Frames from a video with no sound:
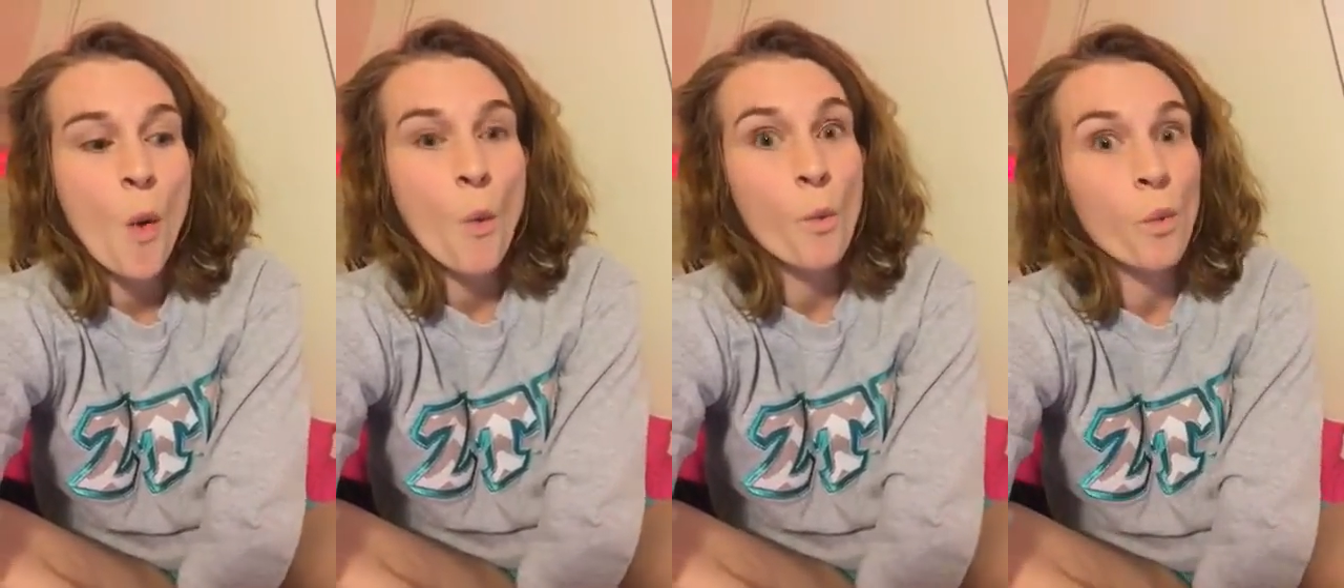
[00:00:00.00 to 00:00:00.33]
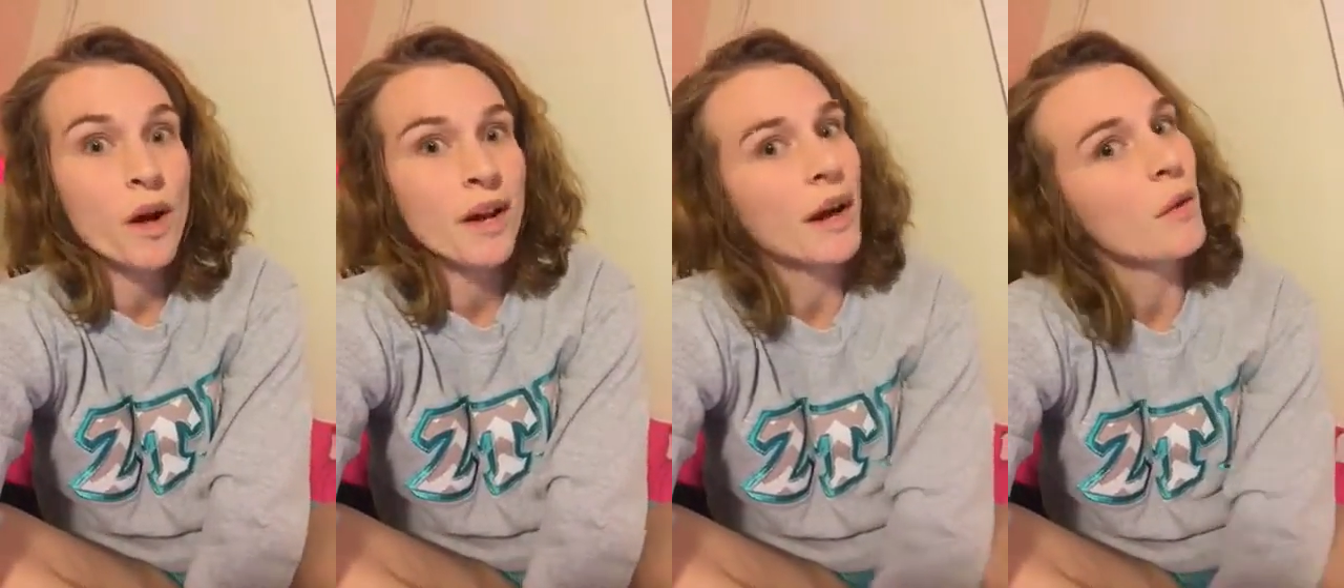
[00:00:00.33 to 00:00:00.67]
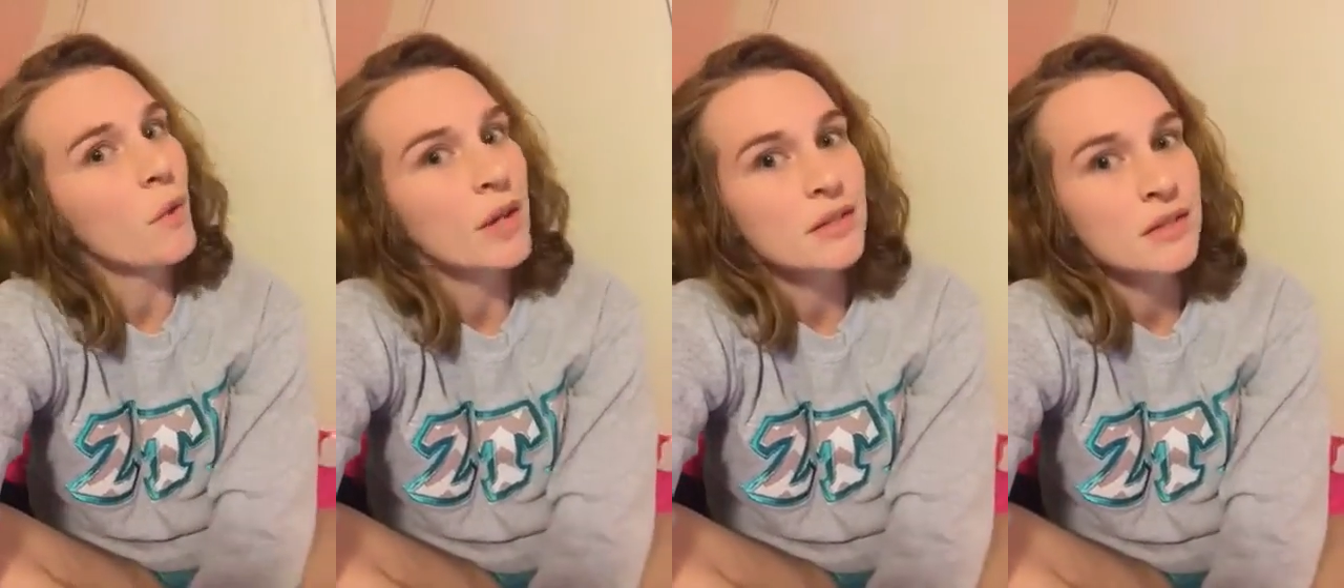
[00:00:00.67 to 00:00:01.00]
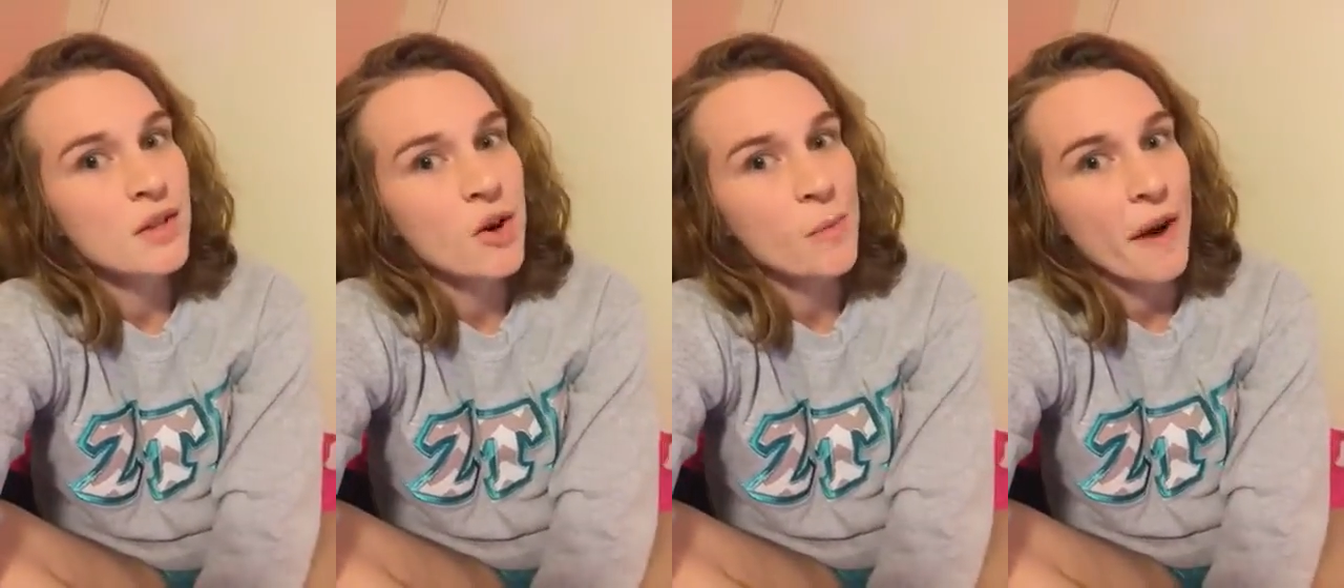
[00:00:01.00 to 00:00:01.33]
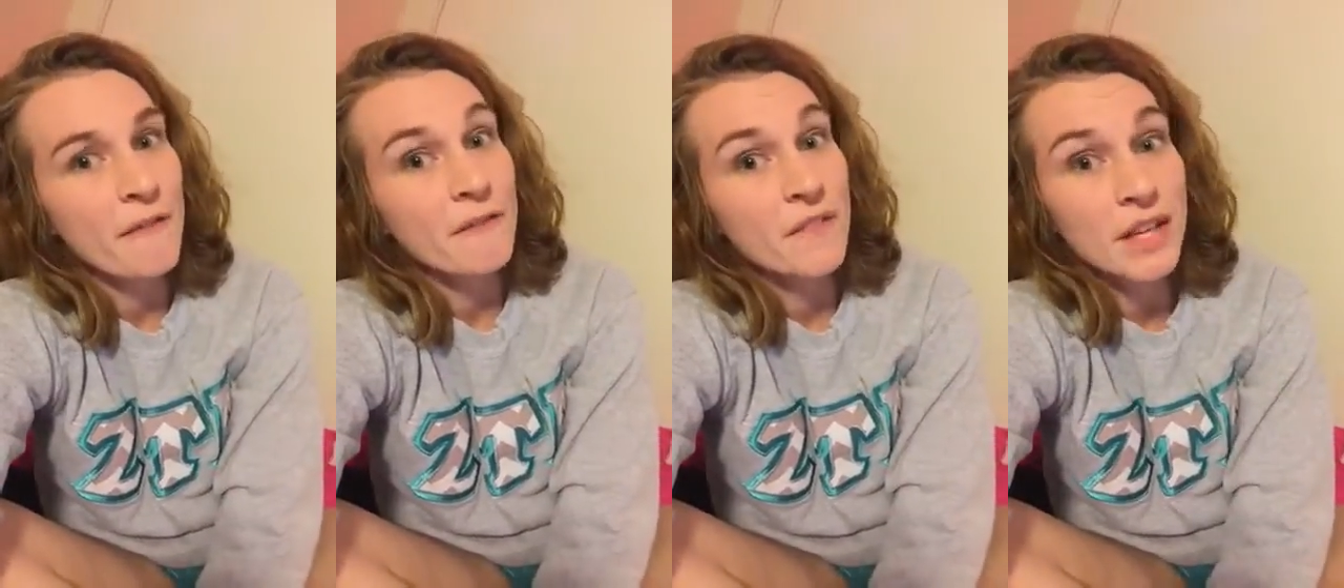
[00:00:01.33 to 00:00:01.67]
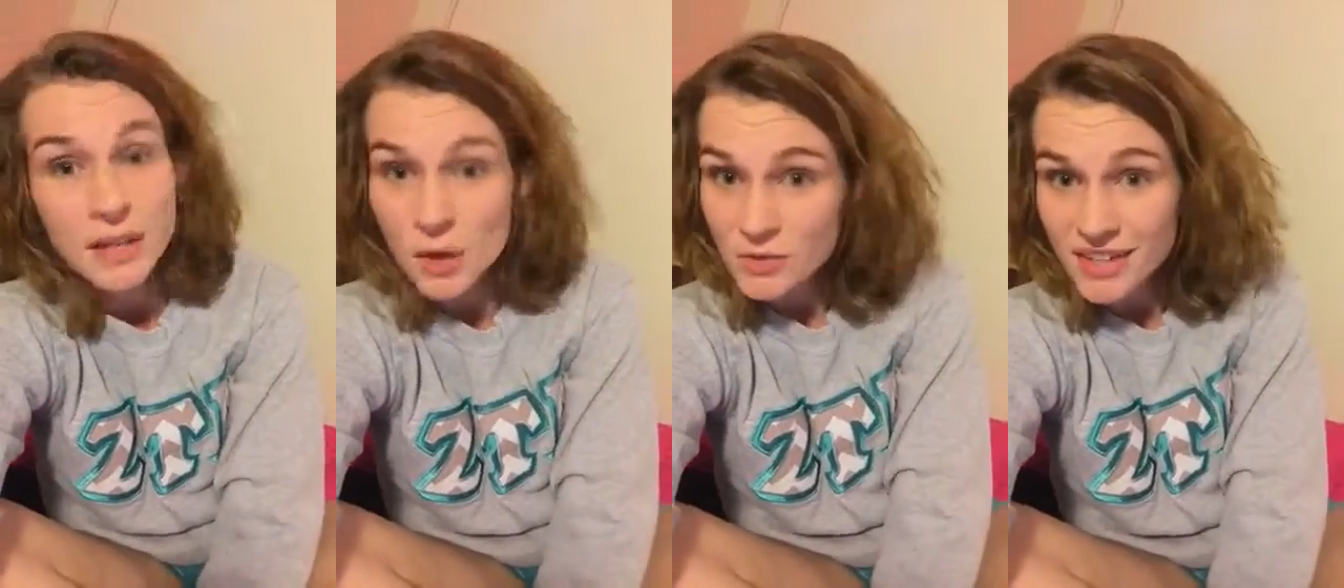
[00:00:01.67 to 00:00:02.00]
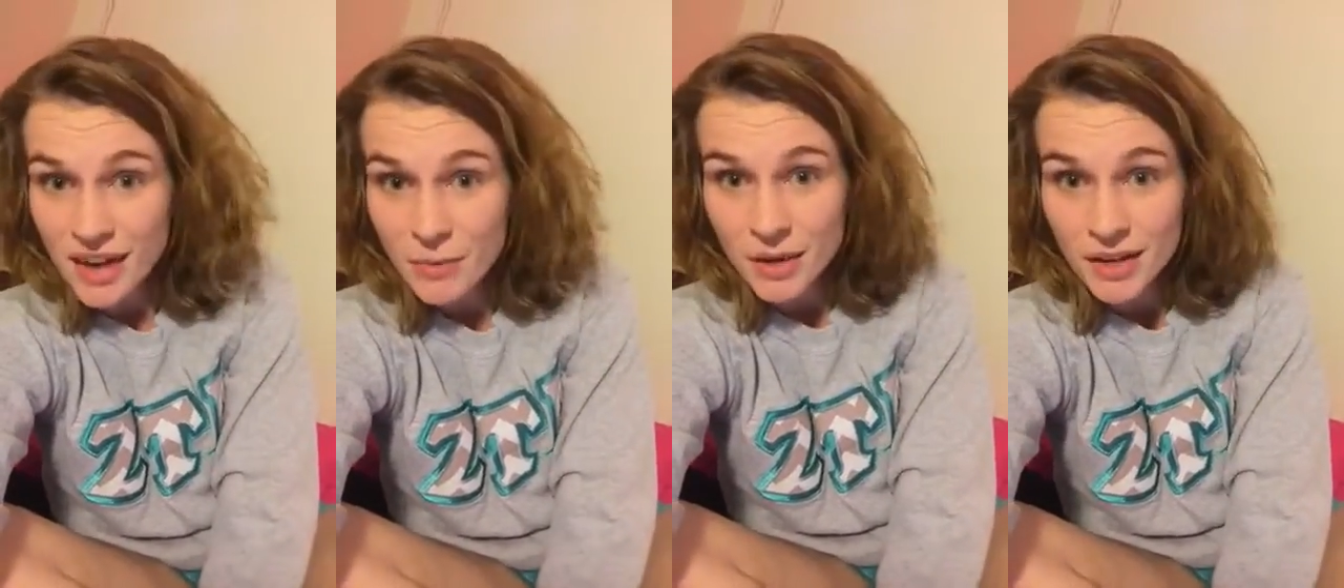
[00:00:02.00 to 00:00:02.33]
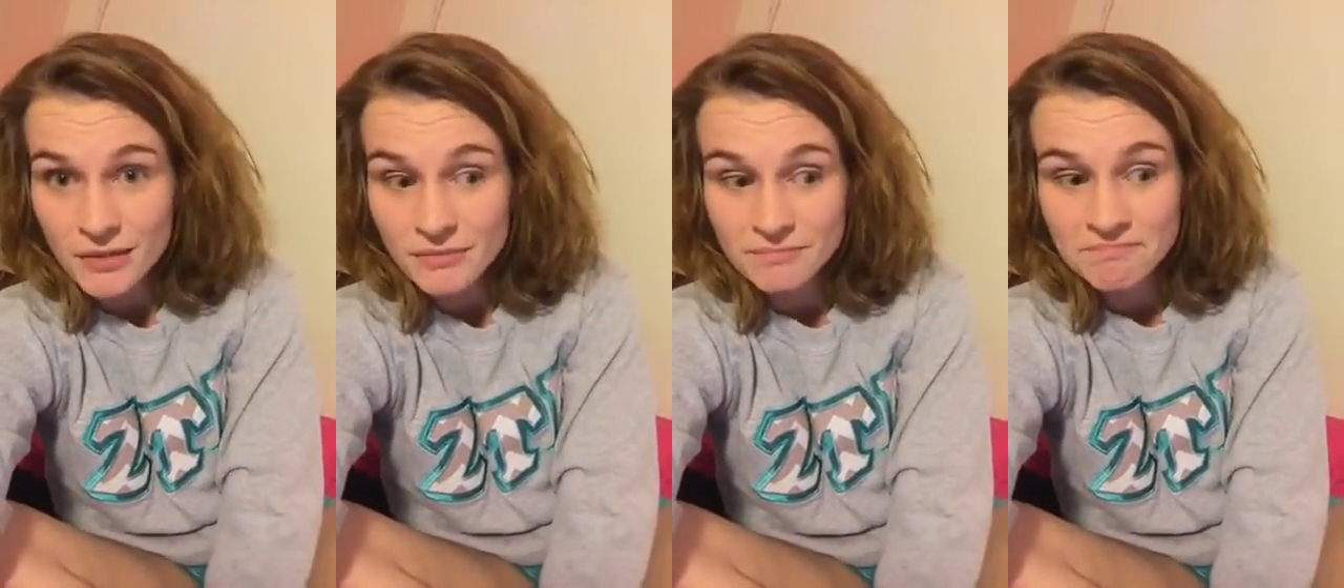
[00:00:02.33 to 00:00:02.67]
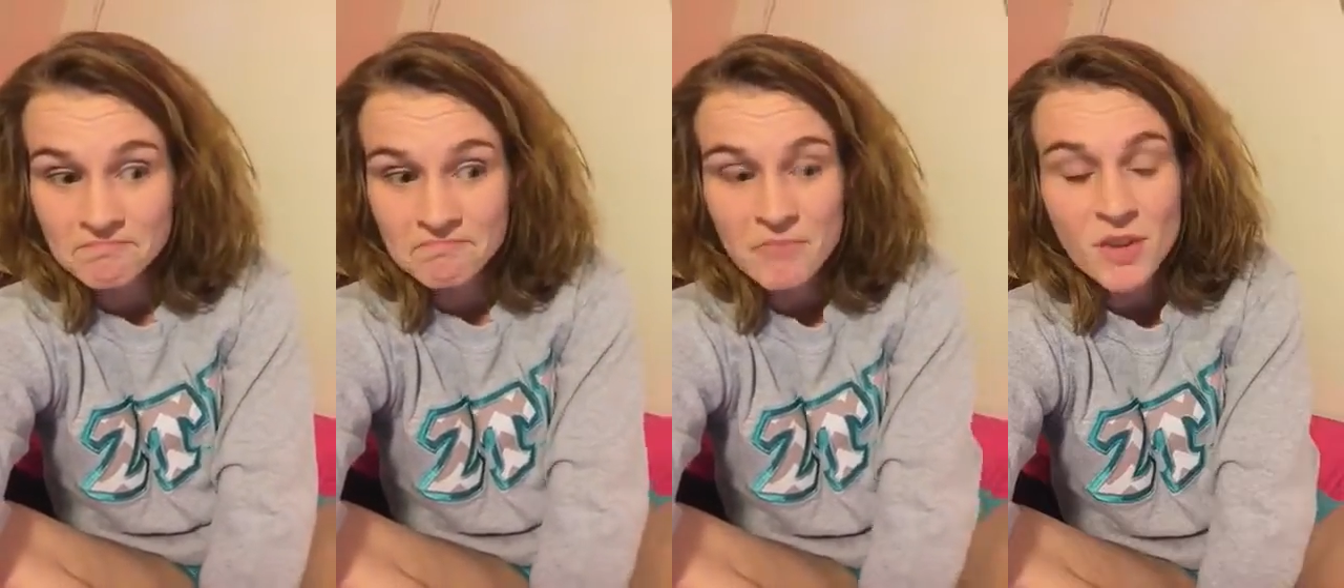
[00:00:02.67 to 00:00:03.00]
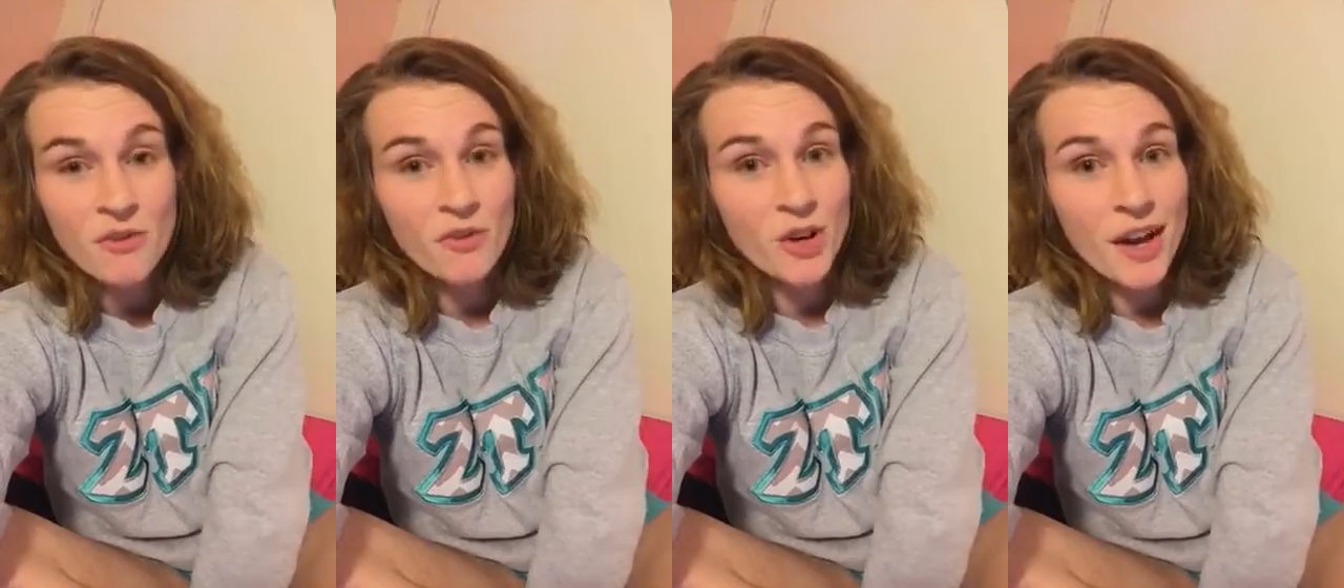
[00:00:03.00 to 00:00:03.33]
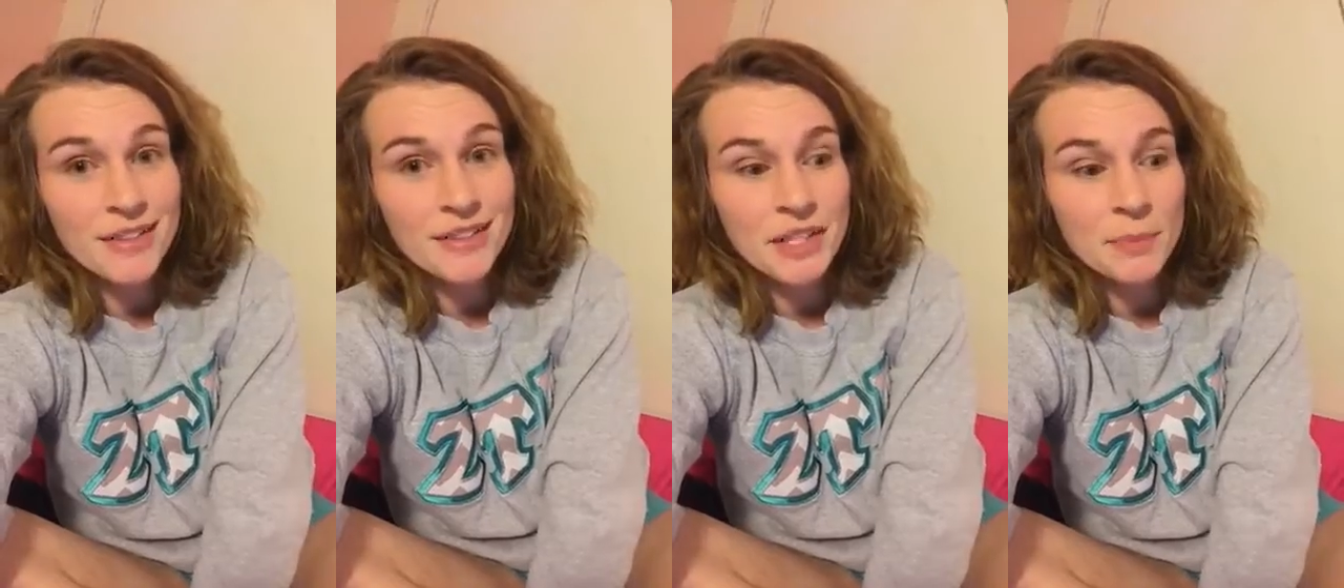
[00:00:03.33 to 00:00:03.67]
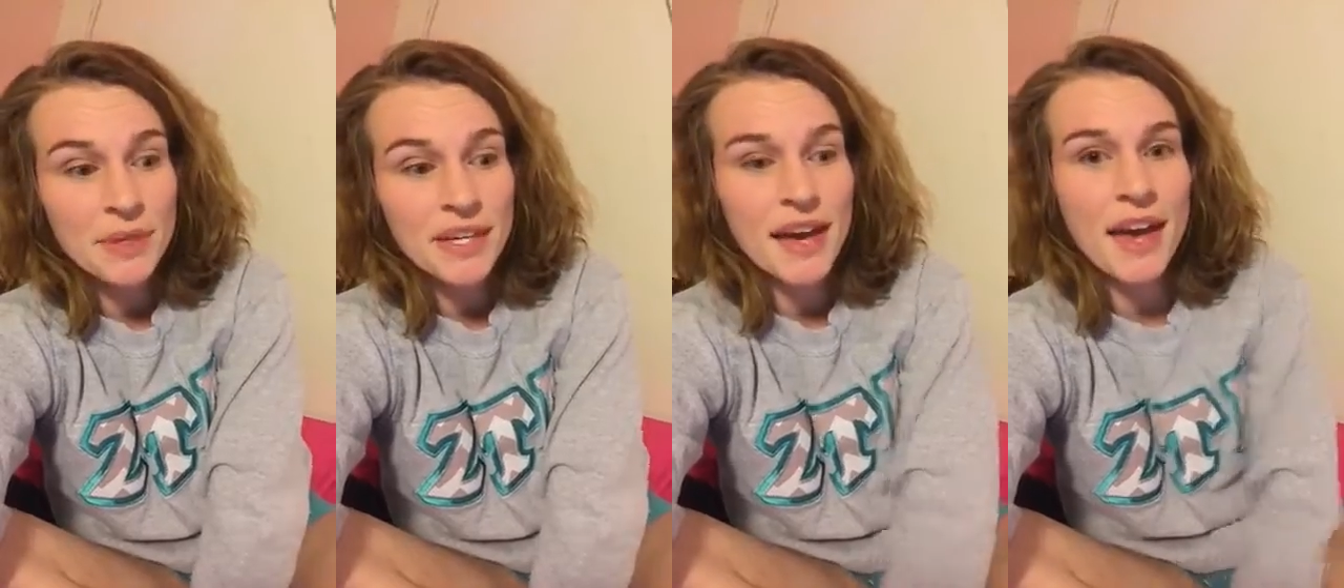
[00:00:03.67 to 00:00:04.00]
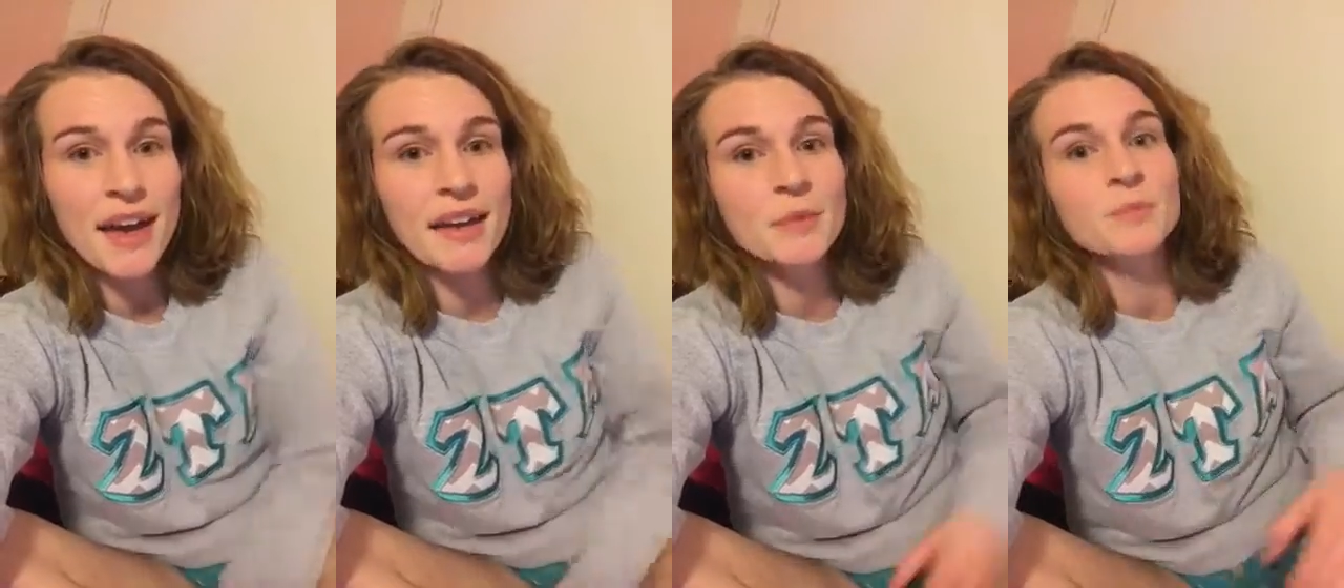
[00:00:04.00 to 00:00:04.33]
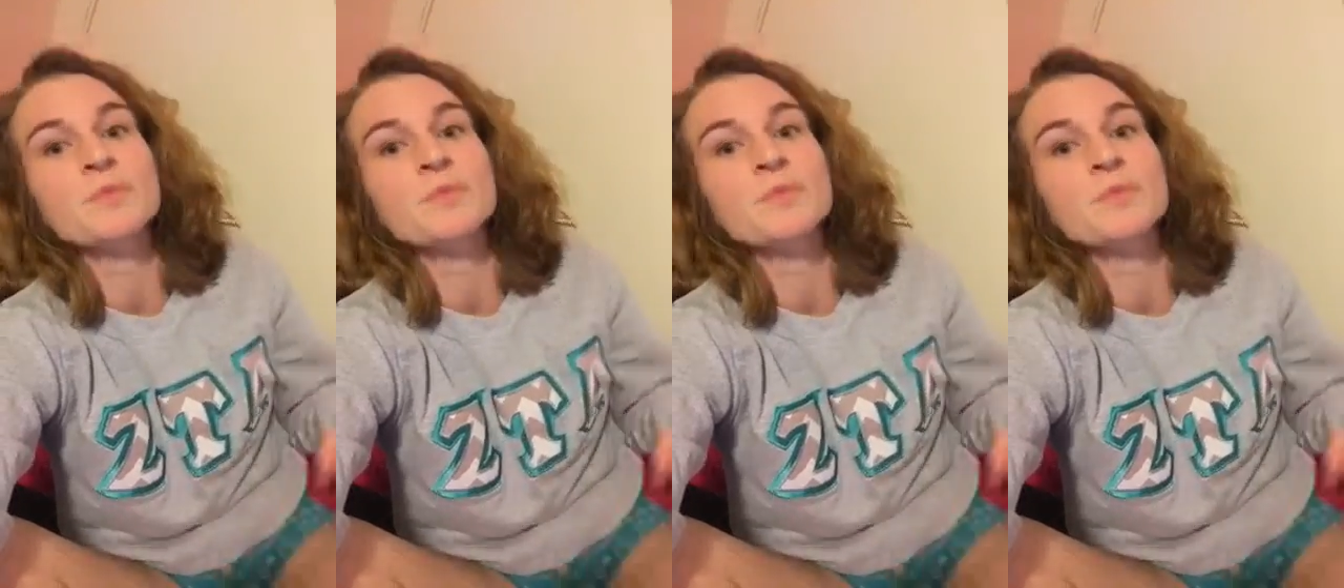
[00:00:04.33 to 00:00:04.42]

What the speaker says: what I wanted to know about videotaping for EdCPA.